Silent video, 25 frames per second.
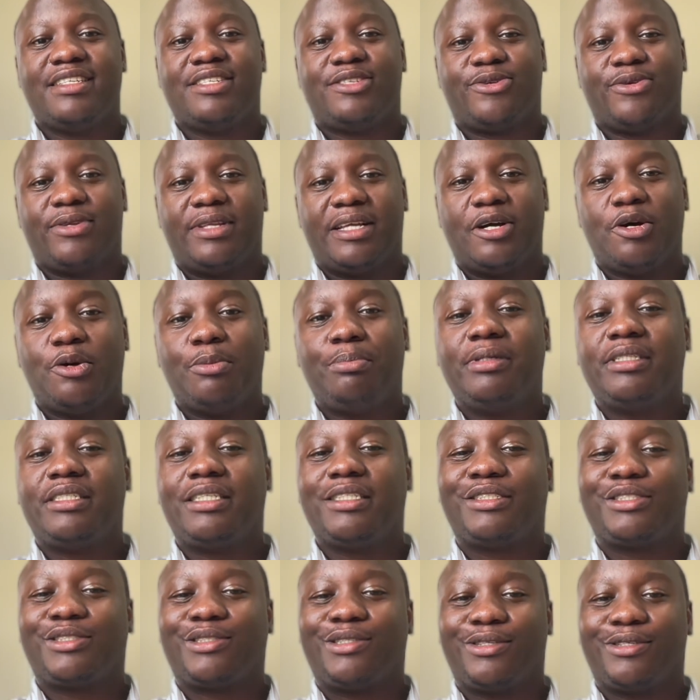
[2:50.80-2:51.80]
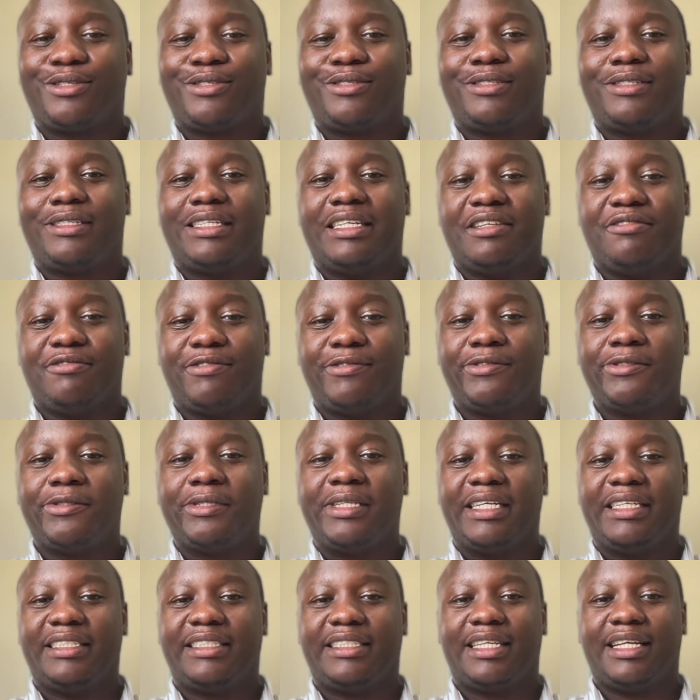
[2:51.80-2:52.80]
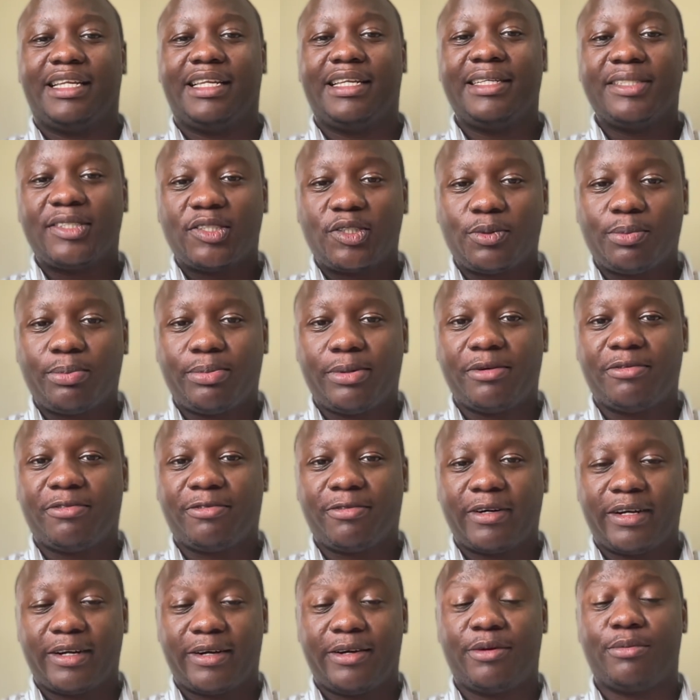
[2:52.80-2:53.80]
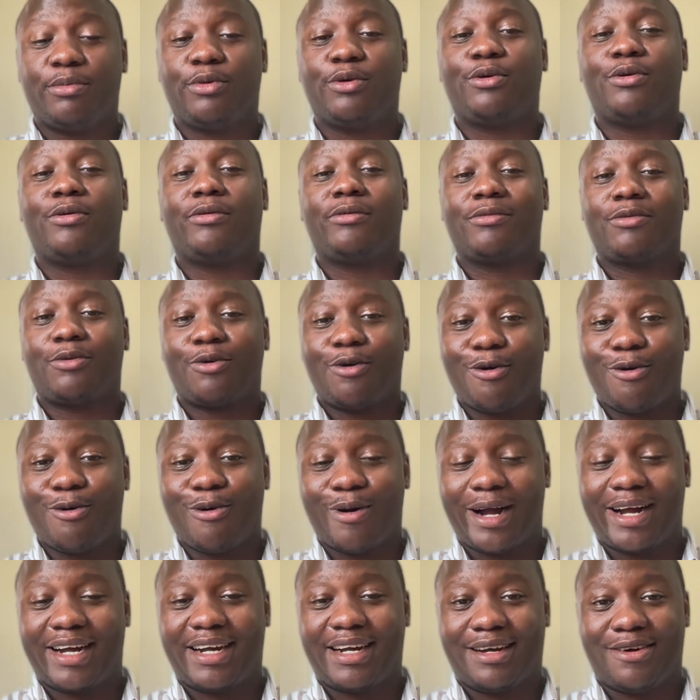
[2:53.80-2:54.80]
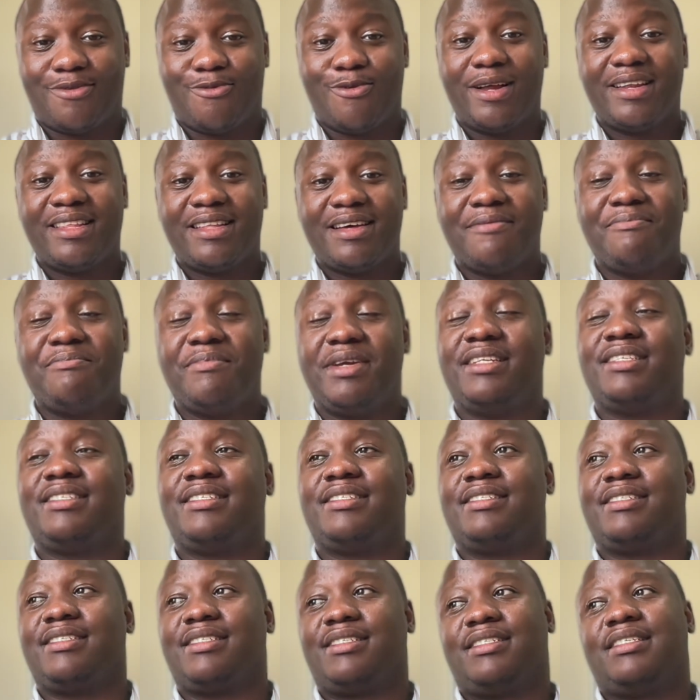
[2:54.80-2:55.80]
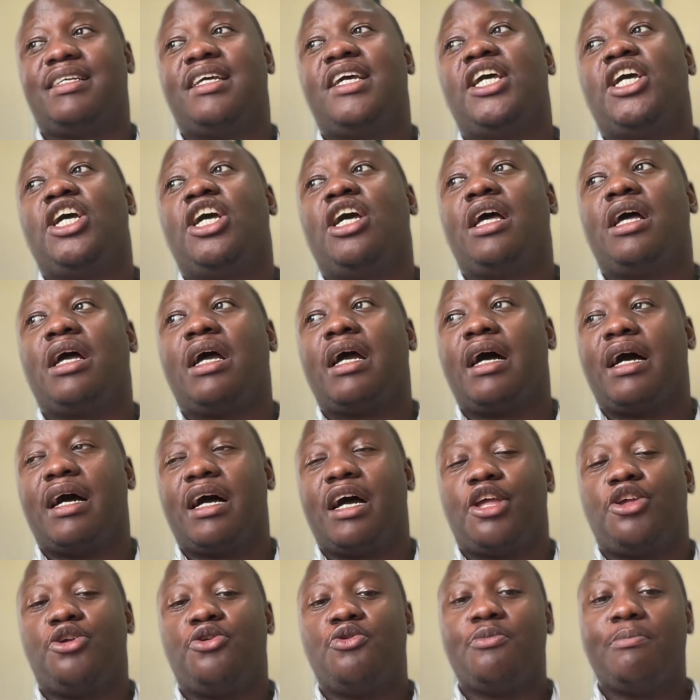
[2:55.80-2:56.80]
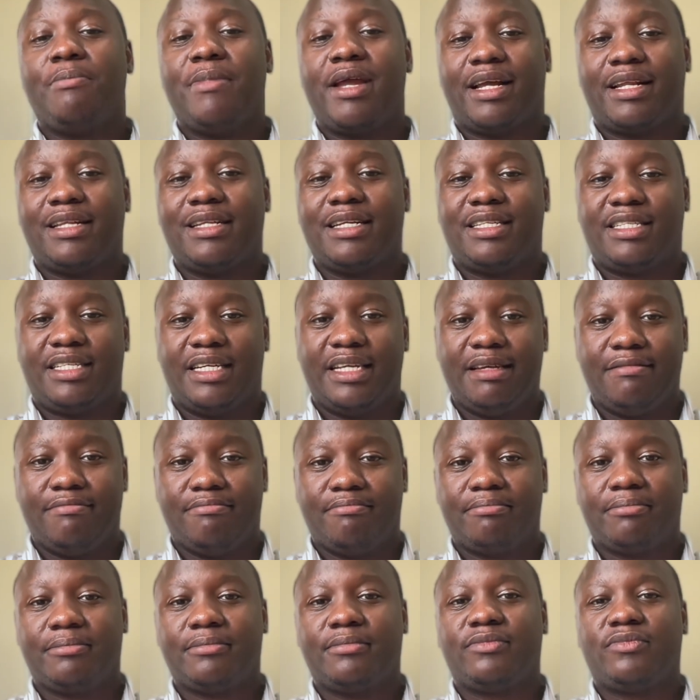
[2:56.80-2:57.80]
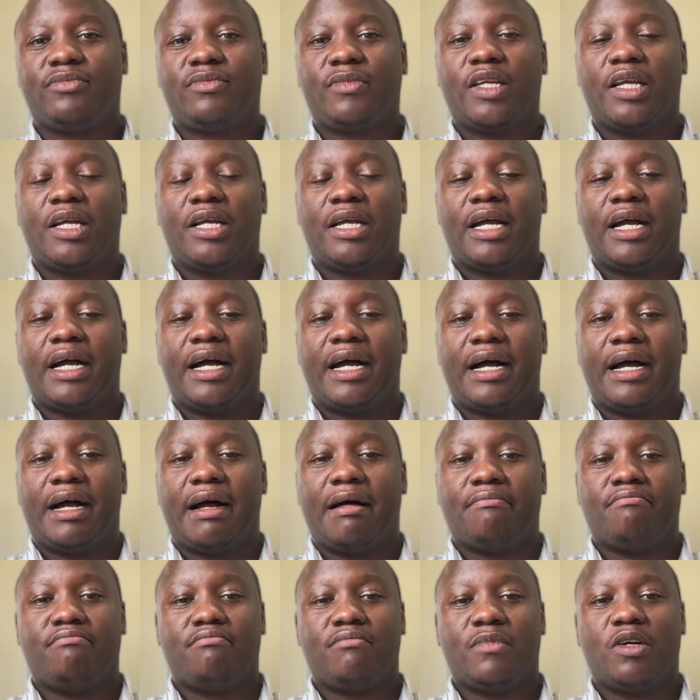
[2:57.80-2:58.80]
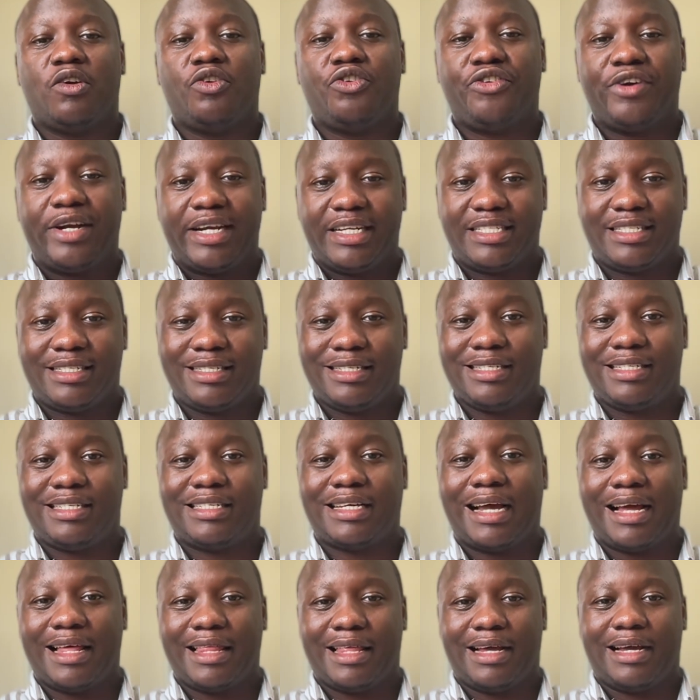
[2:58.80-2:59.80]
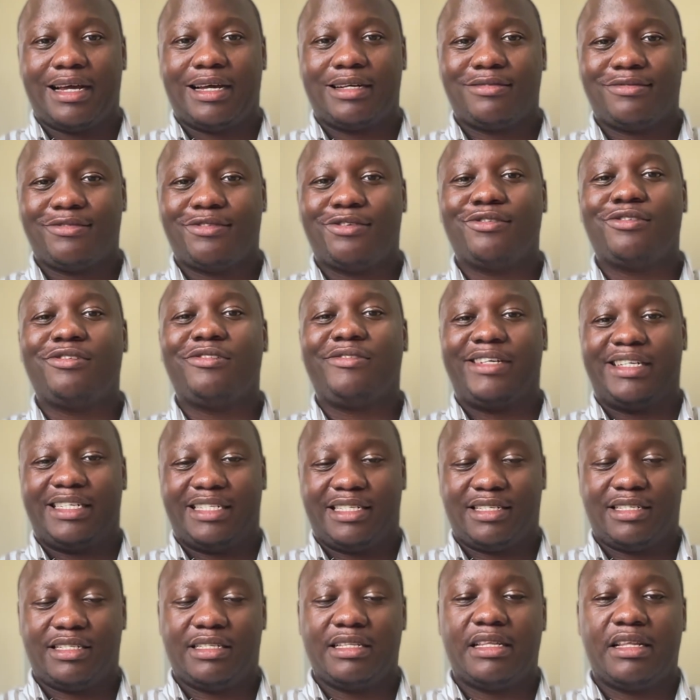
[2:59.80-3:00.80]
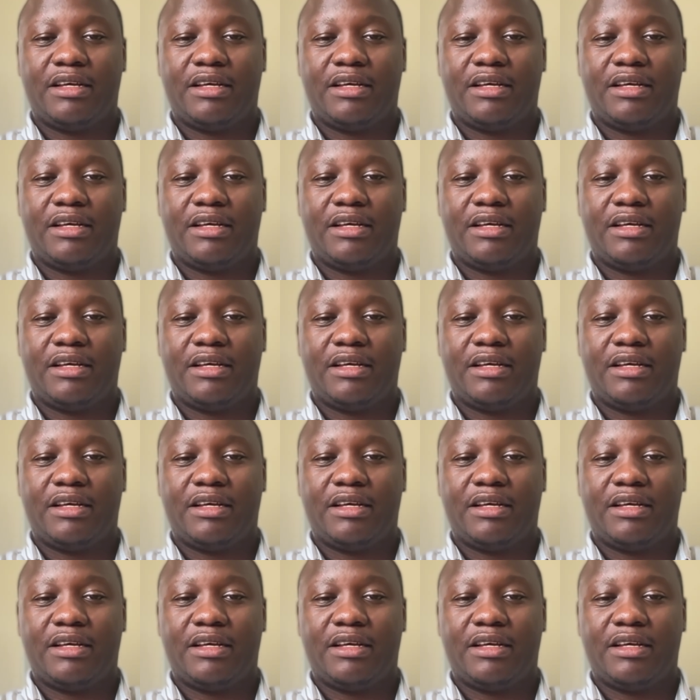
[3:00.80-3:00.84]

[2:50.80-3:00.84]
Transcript: So the LPC score in full is the least preferable coworker. What that means is you make the team uh, rate each other or rate